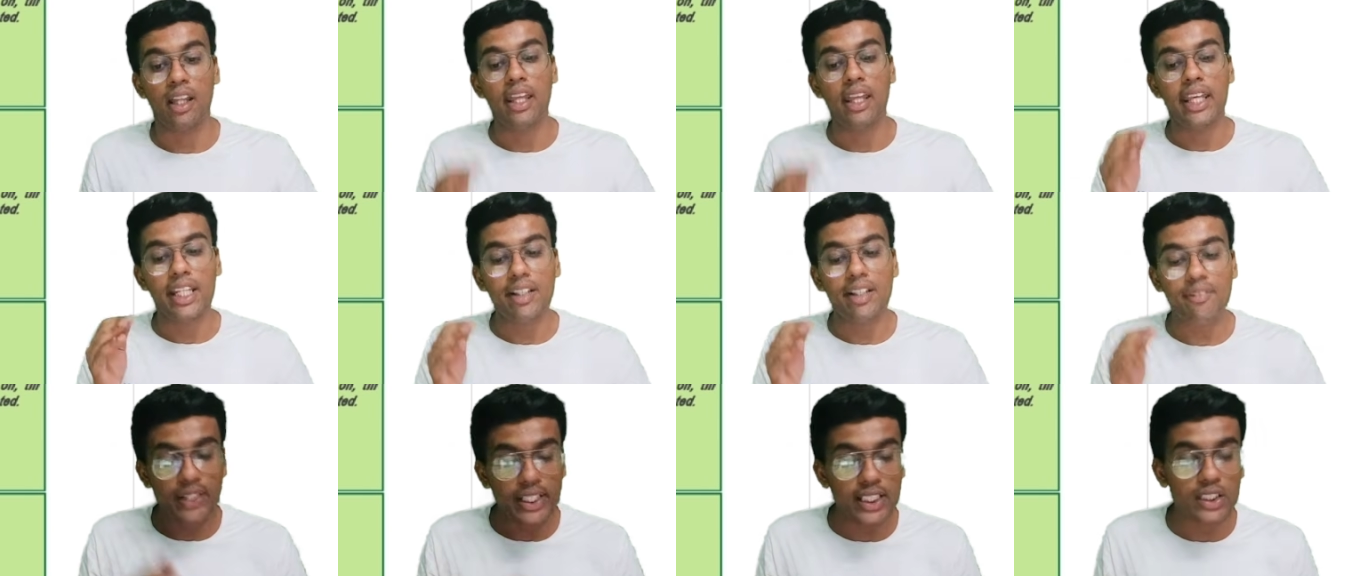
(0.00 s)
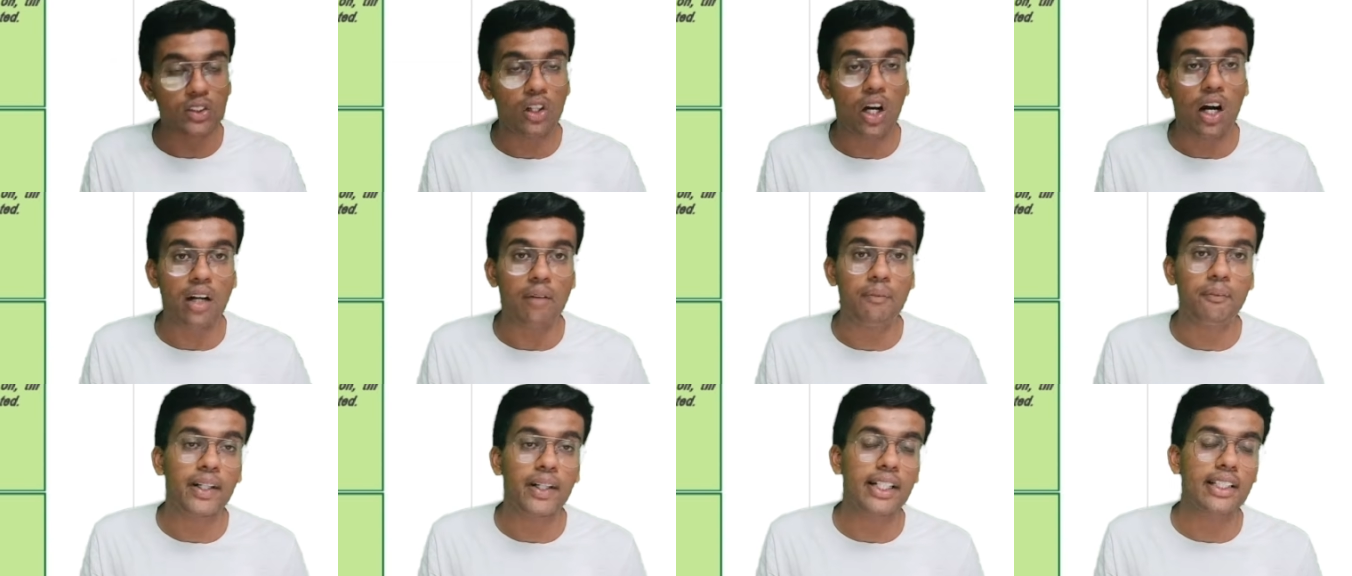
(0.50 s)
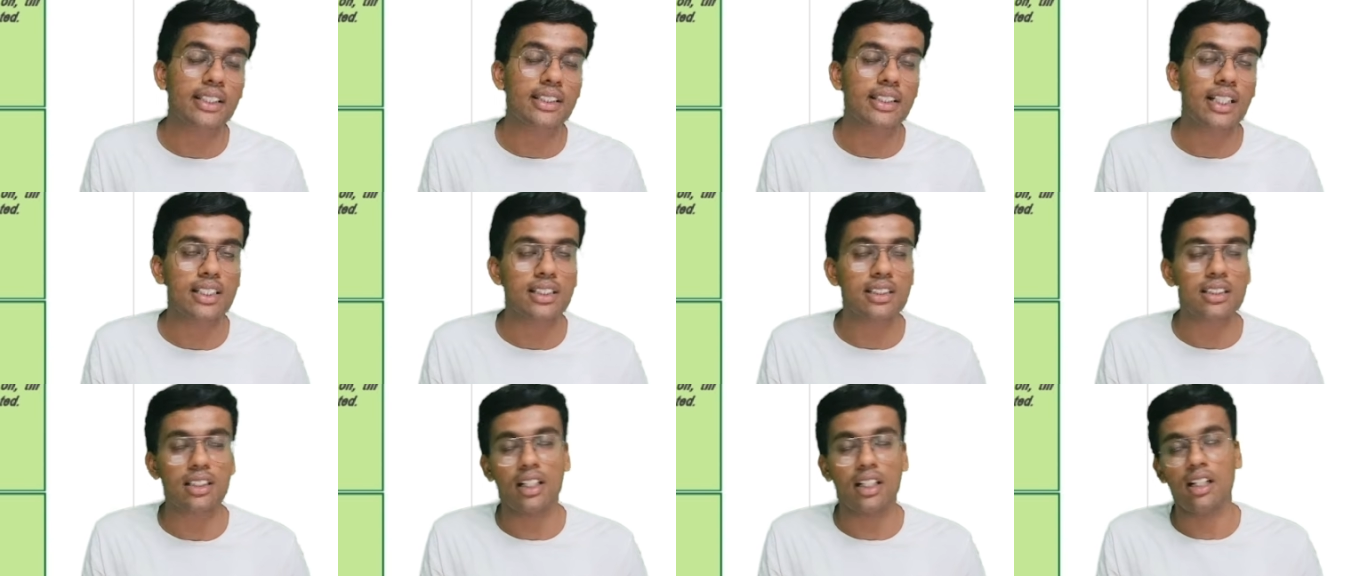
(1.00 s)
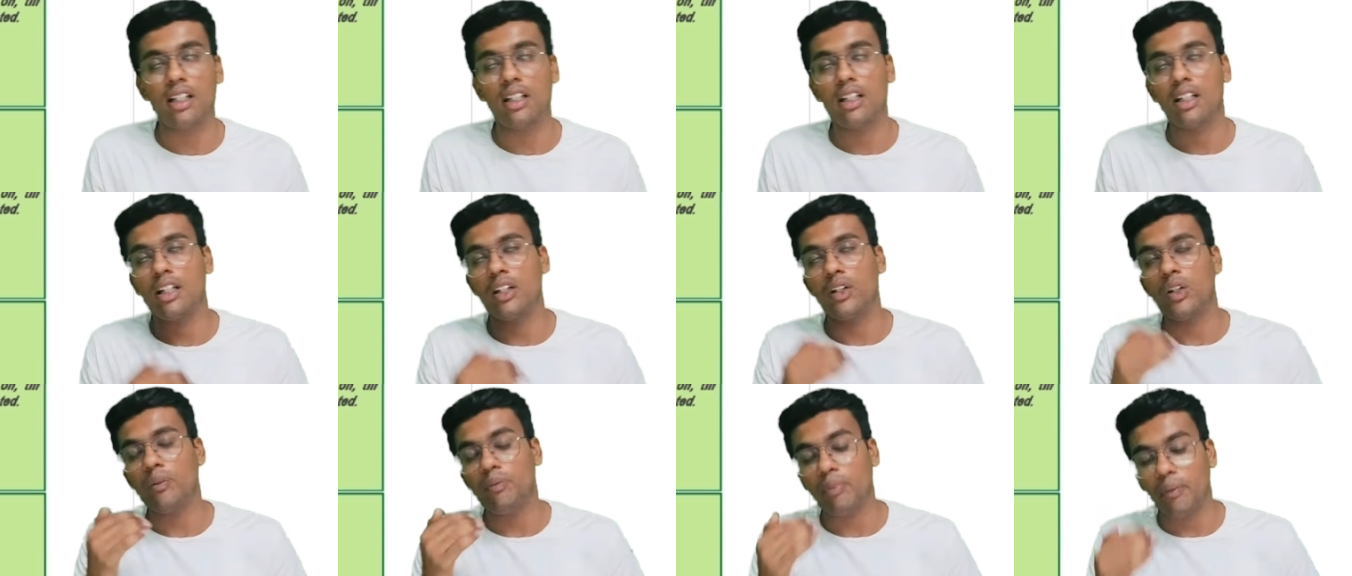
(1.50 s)
If he has not made such
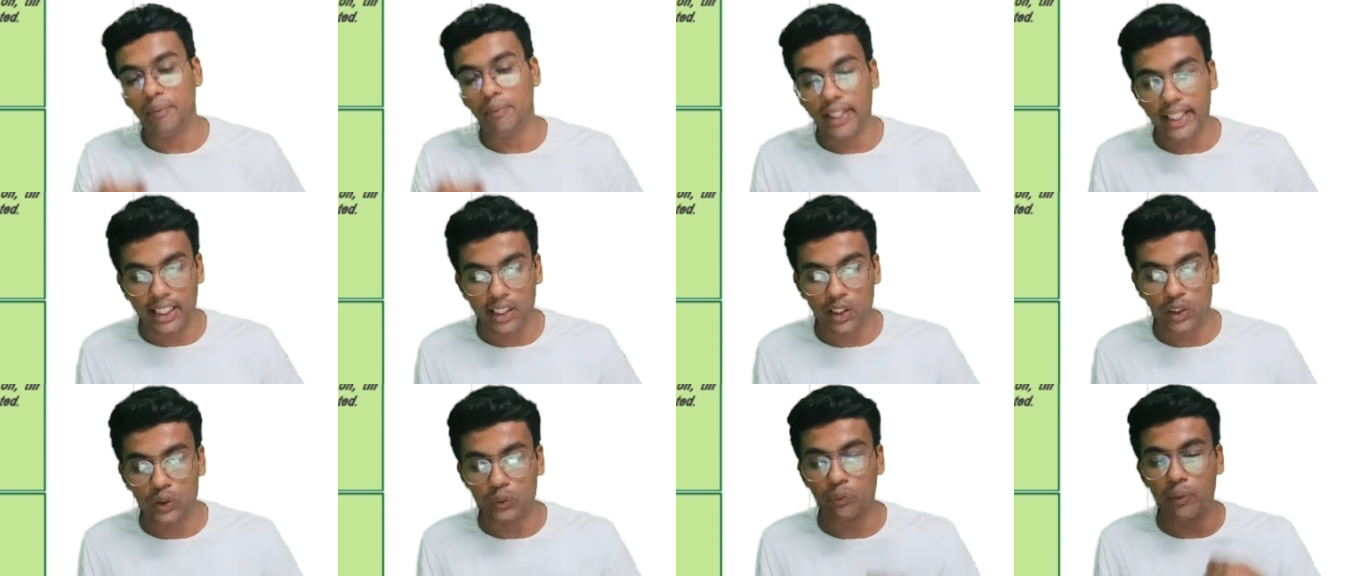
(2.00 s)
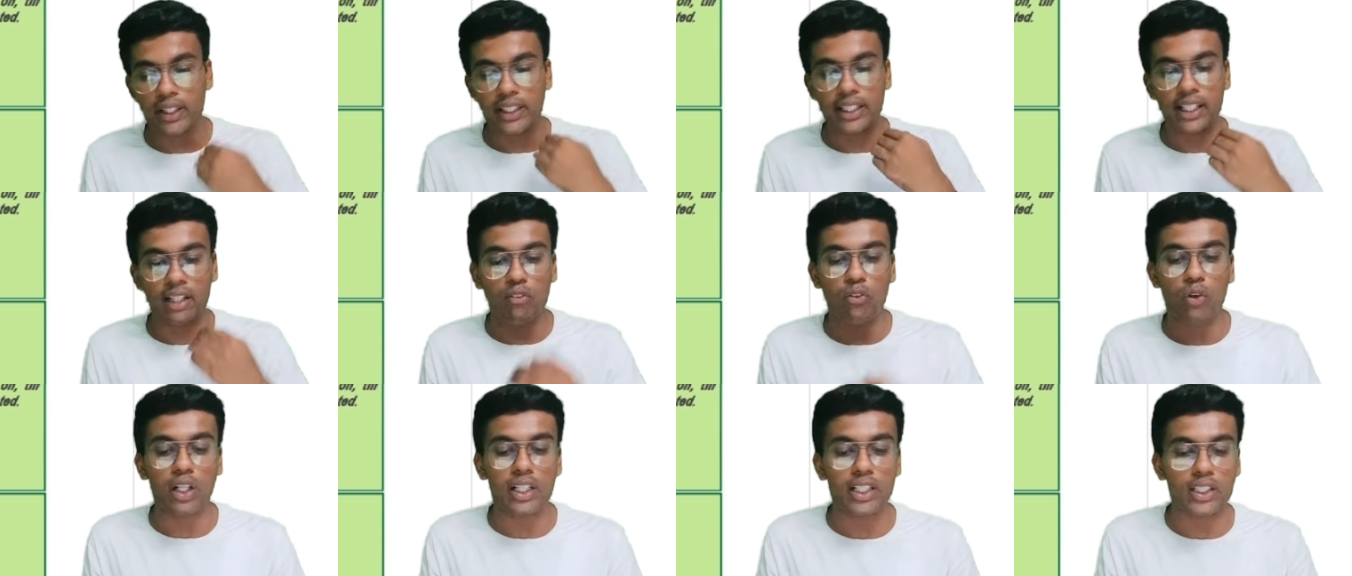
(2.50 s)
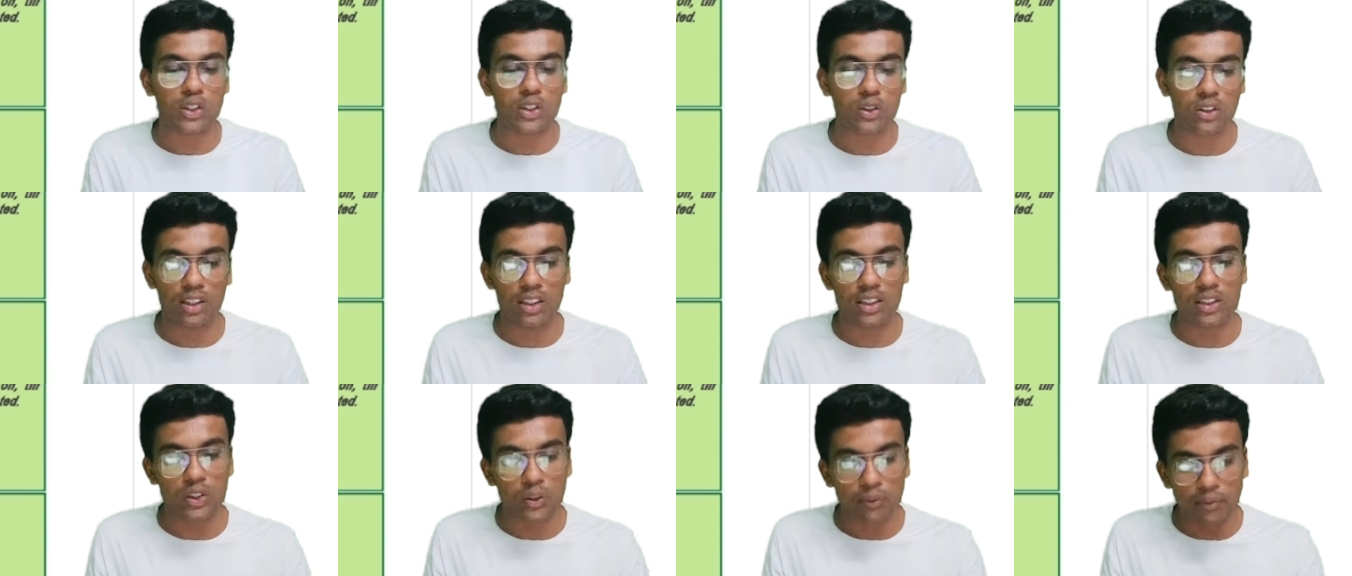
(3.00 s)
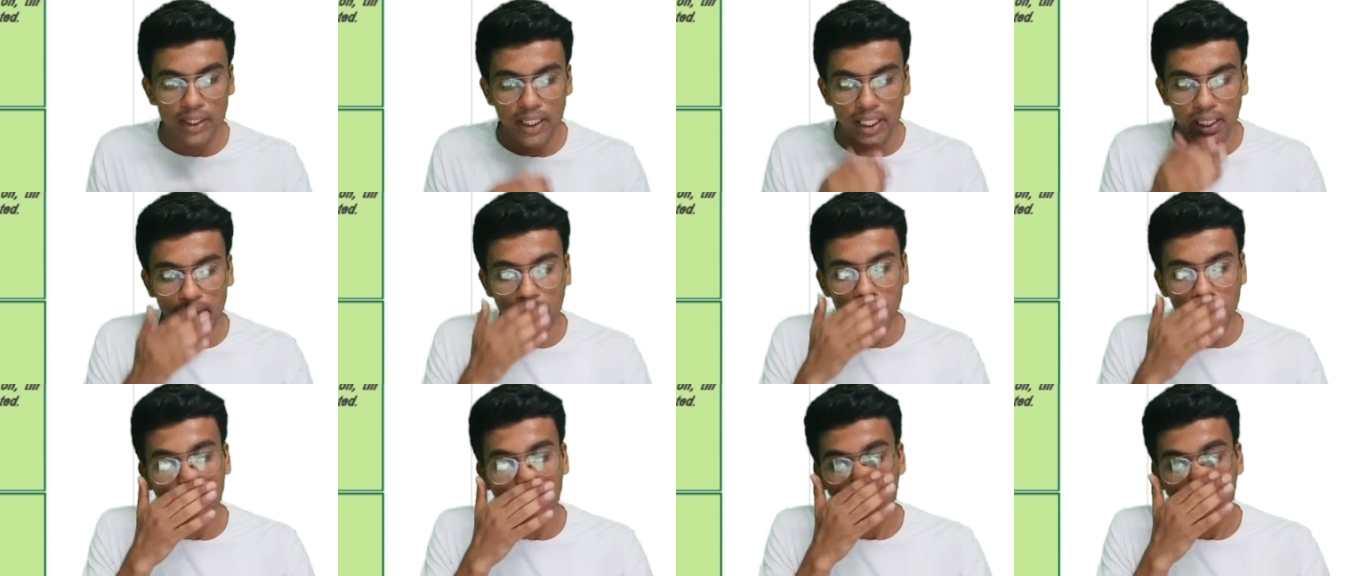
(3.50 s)
public announcement, then what is to be done?